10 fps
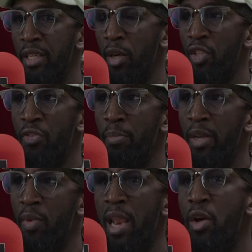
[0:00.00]
Because for me,
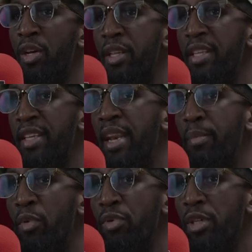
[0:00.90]
when I look at these
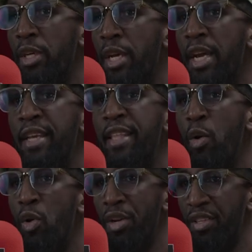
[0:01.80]
animals, they
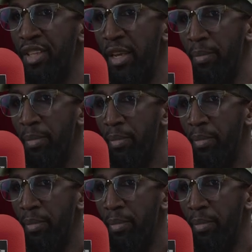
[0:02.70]
all look the same.